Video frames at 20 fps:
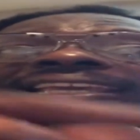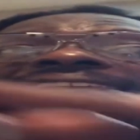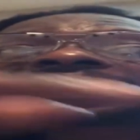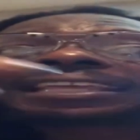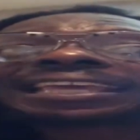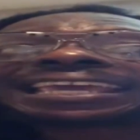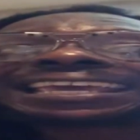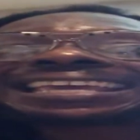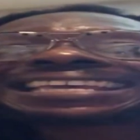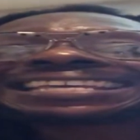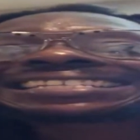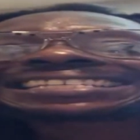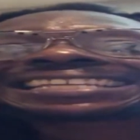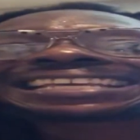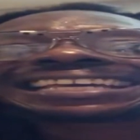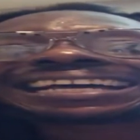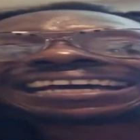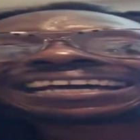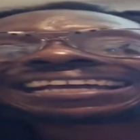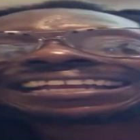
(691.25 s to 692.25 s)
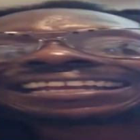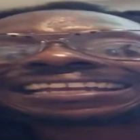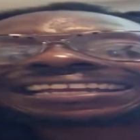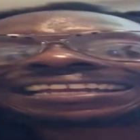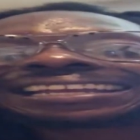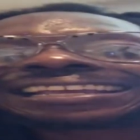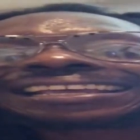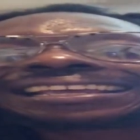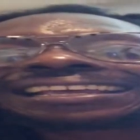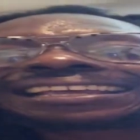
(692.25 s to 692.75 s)
His
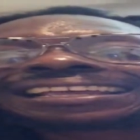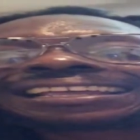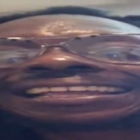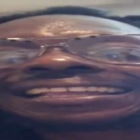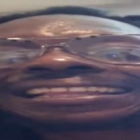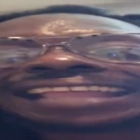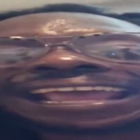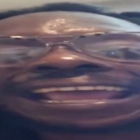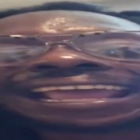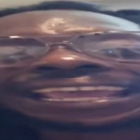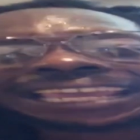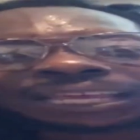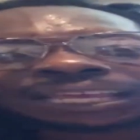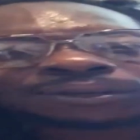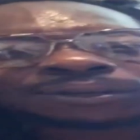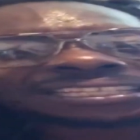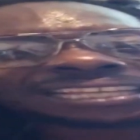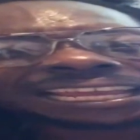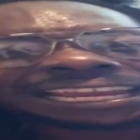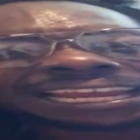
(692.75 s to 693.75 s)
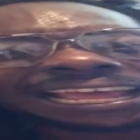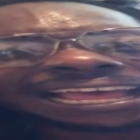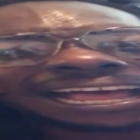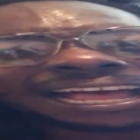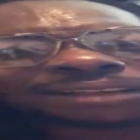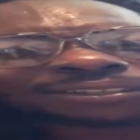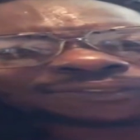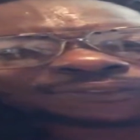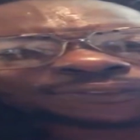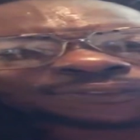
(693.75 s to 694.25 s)
gun that he was in a
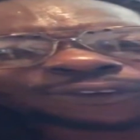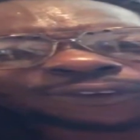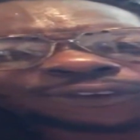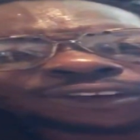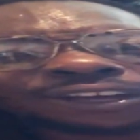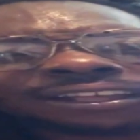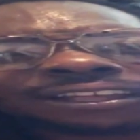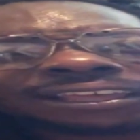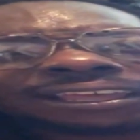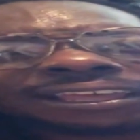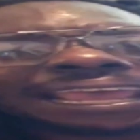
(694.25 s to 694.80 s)
house for